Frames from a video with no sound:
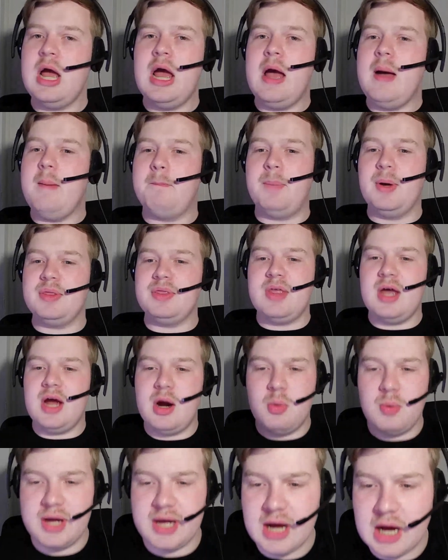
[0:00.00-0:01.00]
but there
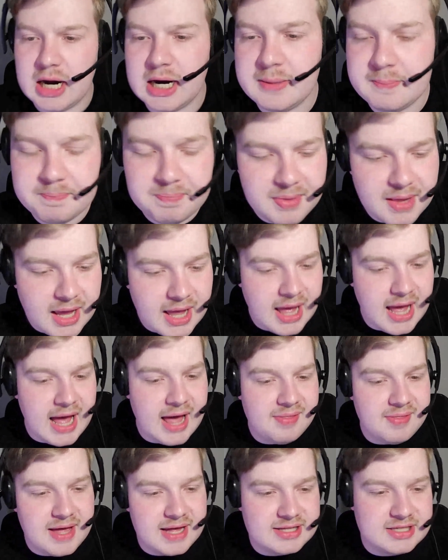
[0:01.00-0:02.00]
we are.
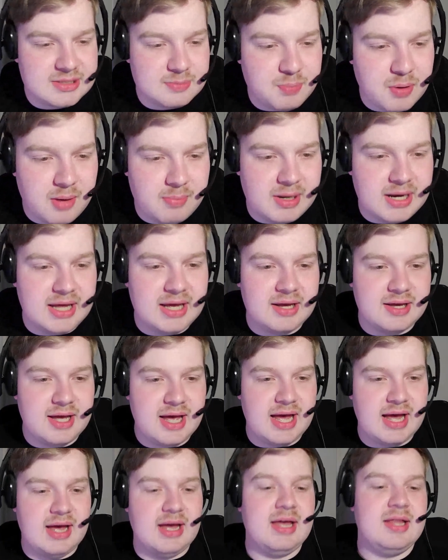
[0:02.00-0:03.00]
That's Premier League
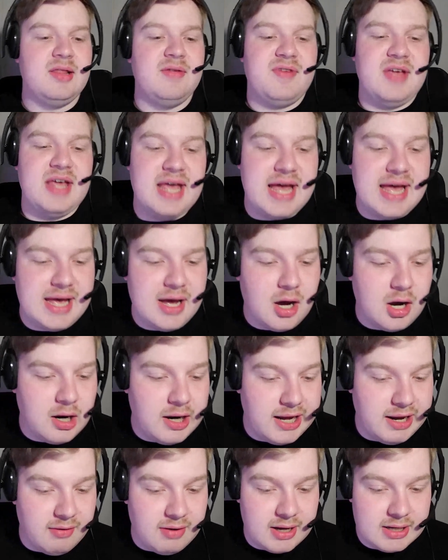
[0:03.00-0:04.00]
in the VAR
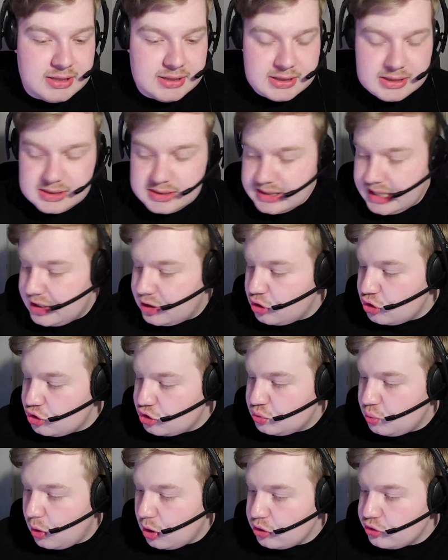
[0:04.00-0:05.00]
era. They use
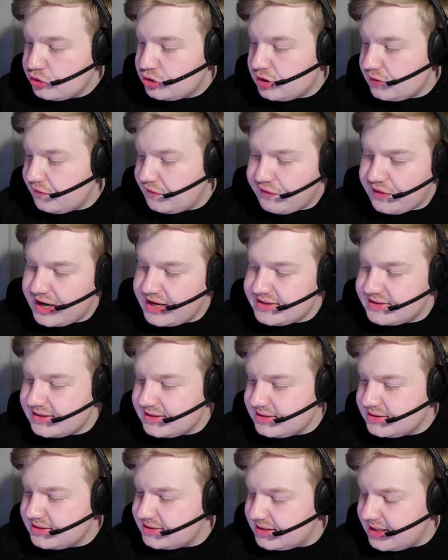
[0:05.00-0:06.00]
words and
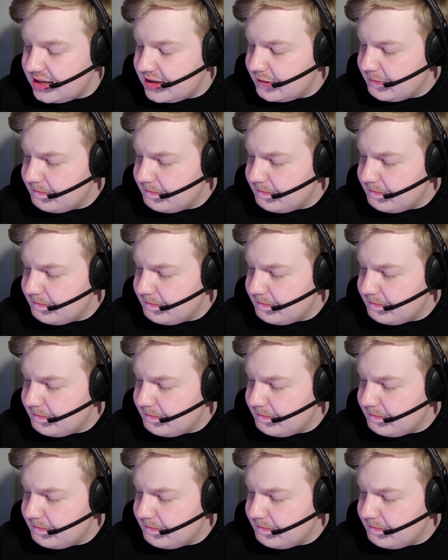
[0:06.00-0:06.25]
phrases that,